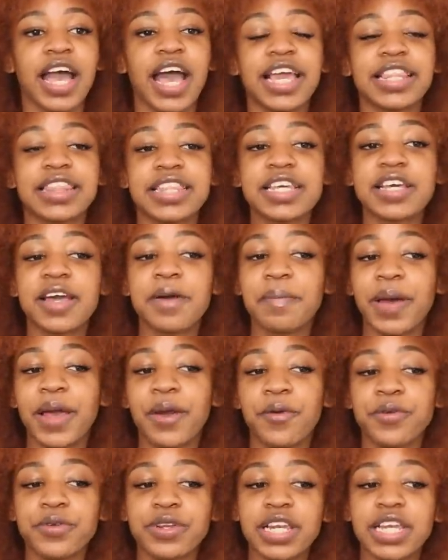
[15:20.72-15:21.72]
I think
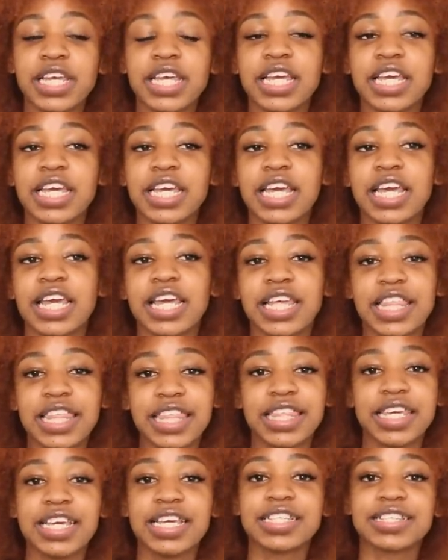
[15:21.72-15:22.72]
my only
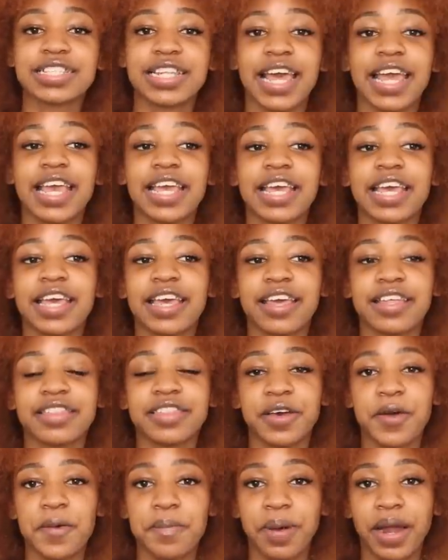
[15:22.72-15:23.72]
thing is like
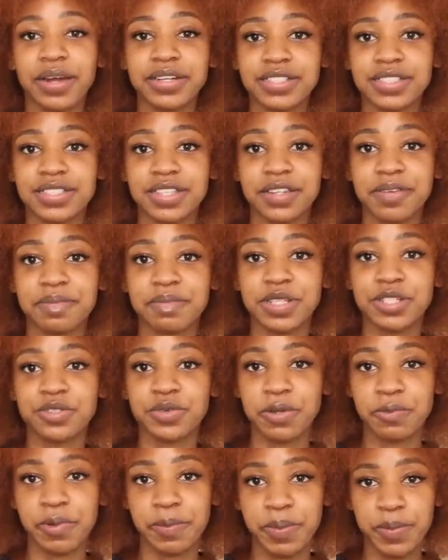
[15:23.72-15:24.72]
the comparison
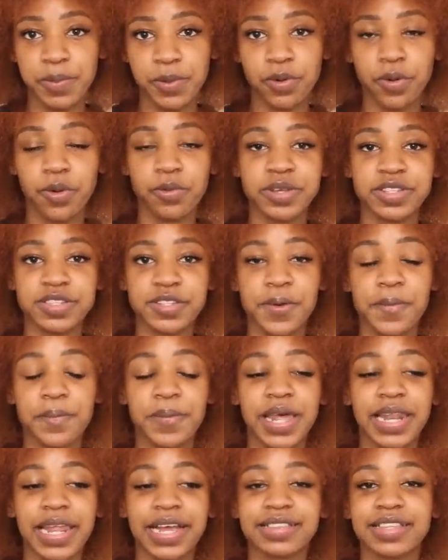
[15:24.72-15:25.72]
between, when people always
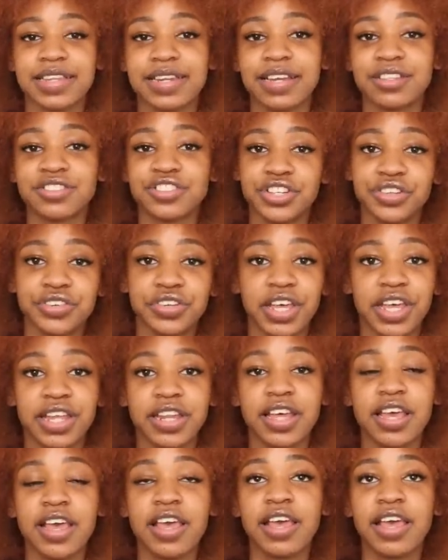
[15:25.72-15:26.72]
compare like the
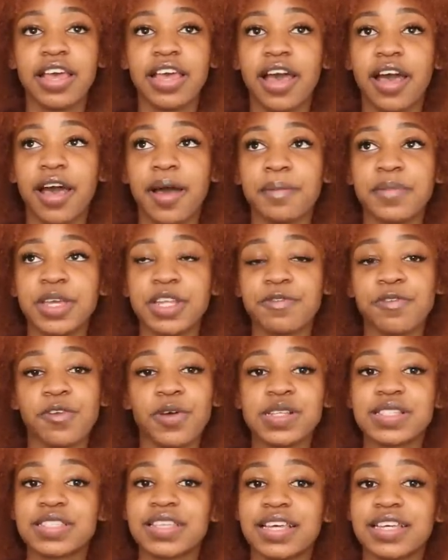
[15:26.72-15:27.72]
Nigerian um,
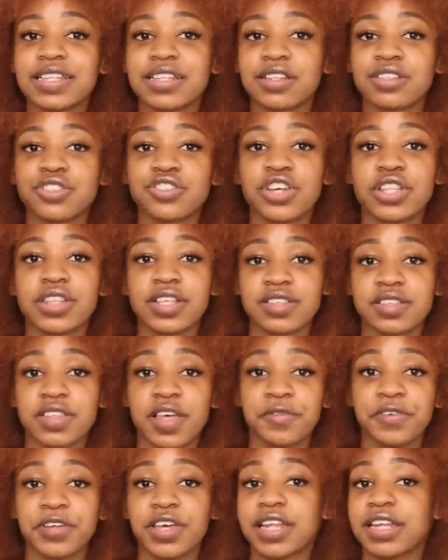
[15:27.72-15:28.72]
influencer industry and the
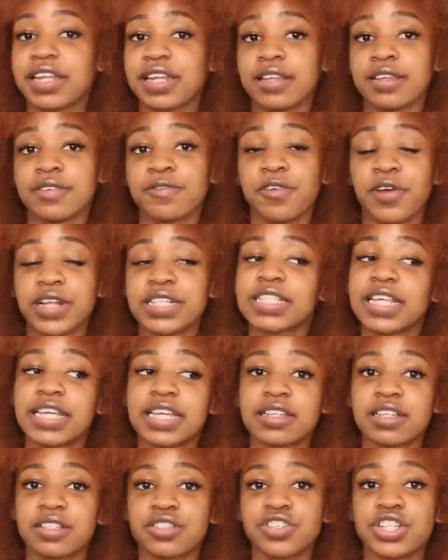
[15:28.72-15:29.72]
South African influencer
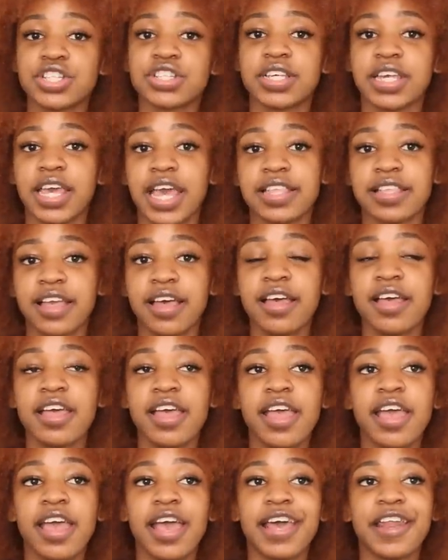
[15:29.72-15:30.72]
industry to Kenya,
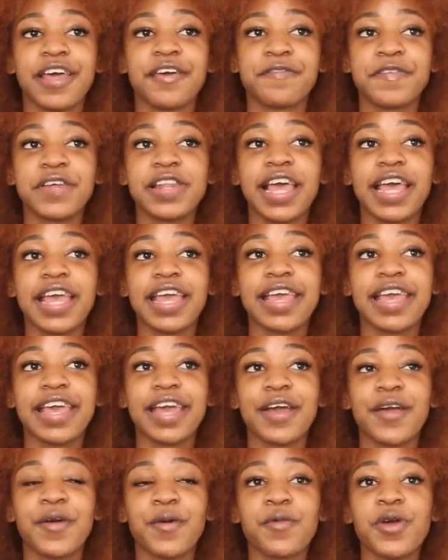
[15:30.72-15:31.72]
and I feel like
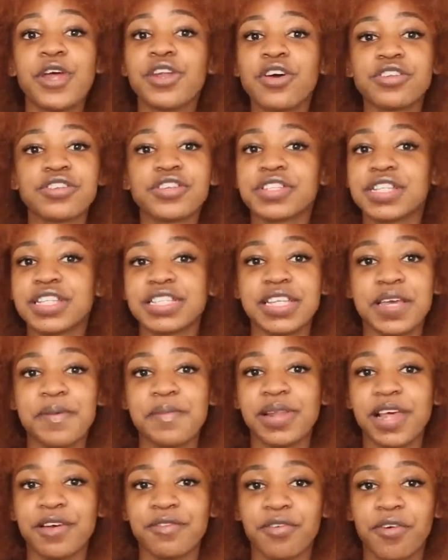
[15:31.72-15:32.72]
we're not on the
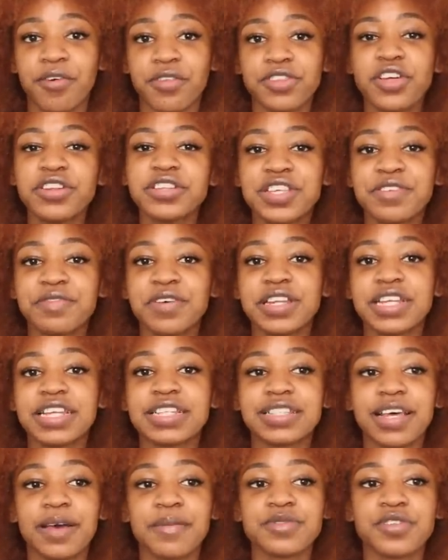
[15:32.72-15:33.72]
same level, not even
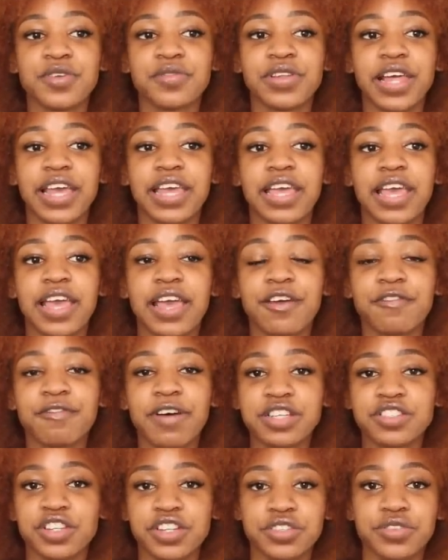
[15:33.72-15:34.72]
in terms of like
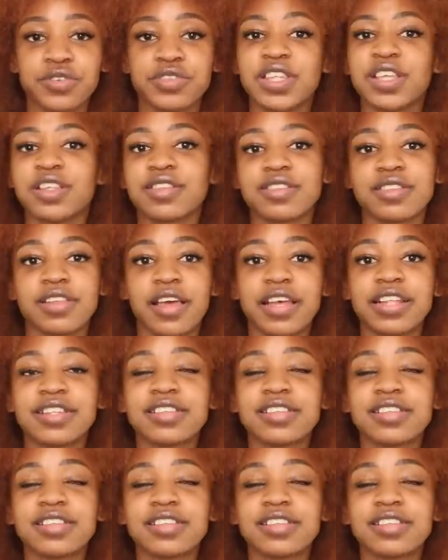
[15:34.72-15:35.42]
fashion and those things.